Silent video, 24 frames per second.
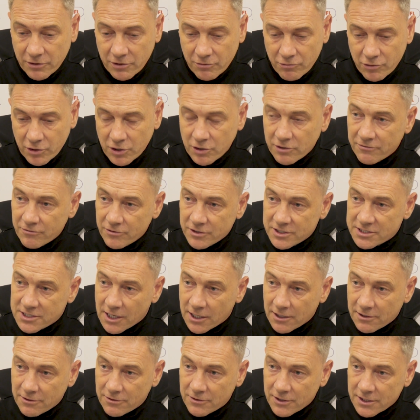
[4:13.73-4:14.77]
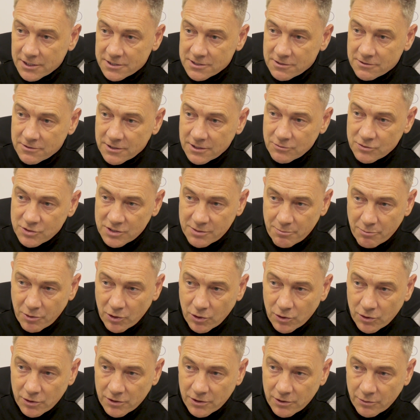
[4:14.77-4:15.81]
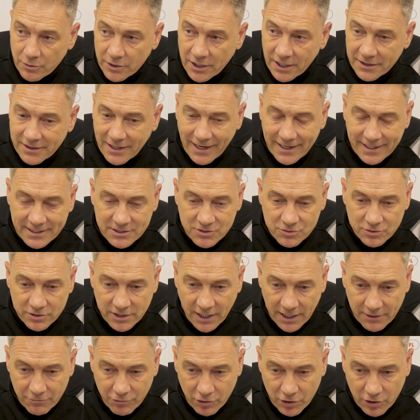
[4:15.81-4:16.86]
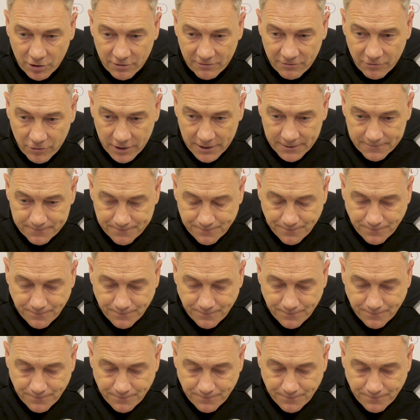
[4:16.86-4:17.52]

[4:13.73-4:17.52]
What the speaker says: the recovery side of things, I think was important that we had that extra day recovery